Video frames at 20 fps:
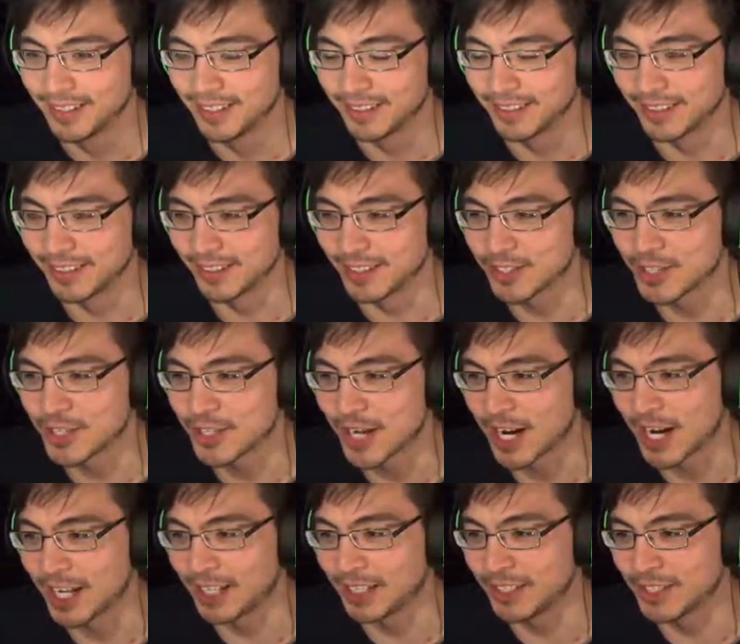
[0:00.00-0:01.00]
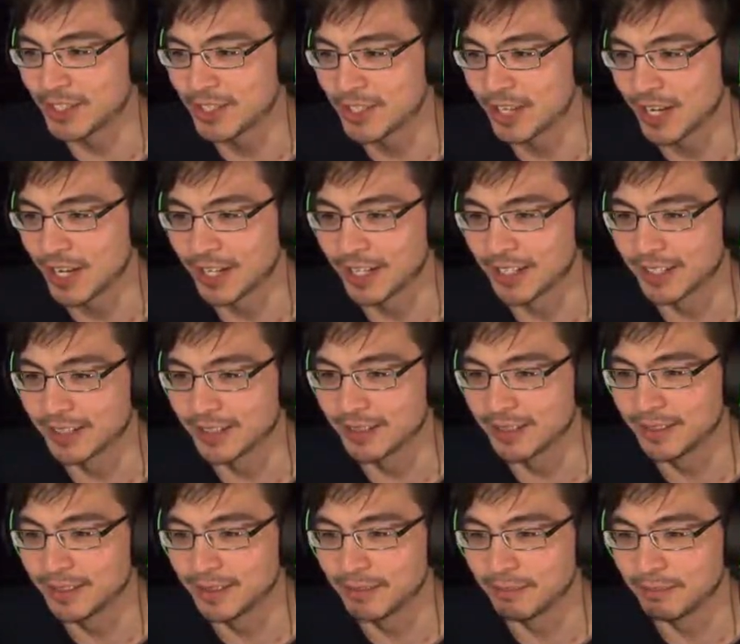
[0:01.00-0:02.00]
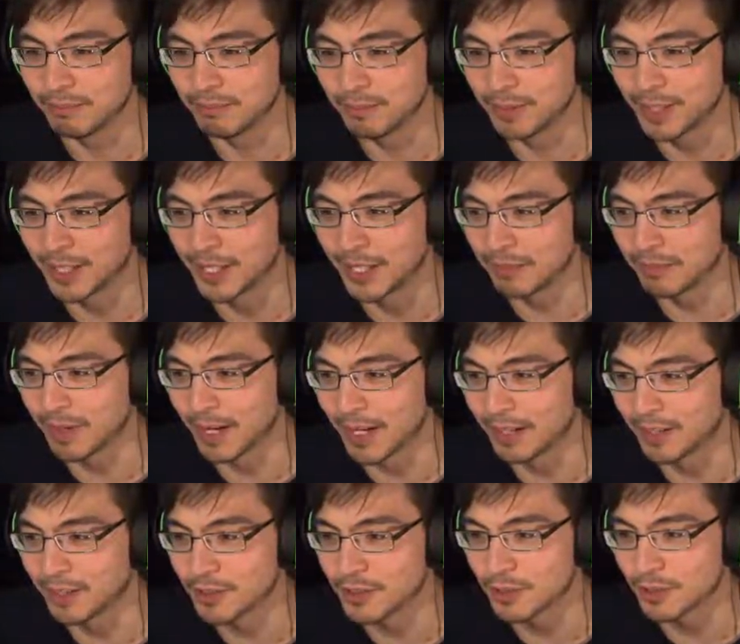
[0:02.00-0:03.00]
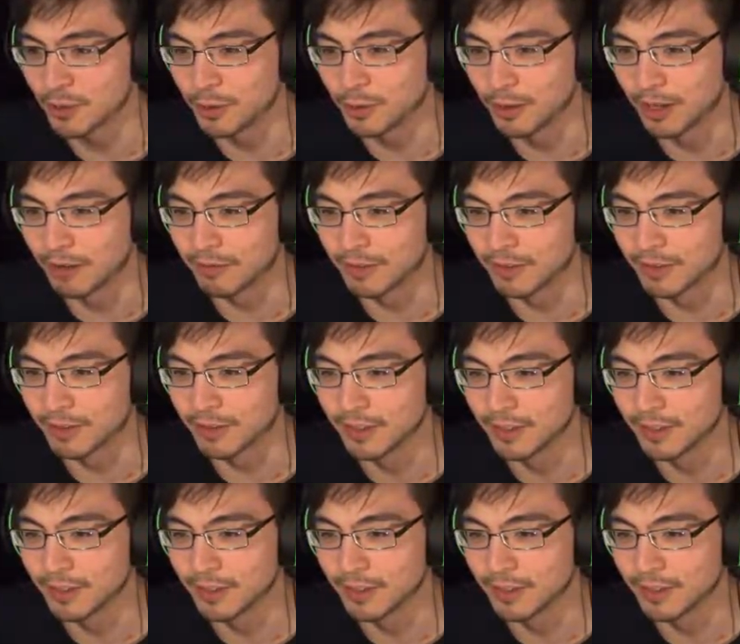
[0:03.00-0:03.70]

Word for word: your little challenge there, King Minos or whoever.